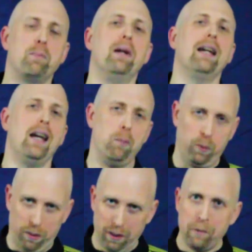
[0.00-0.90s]
being
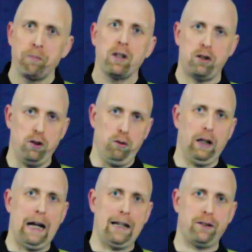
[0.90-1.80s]
able to do
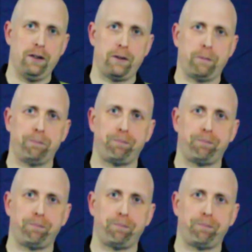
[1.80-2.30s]
classes.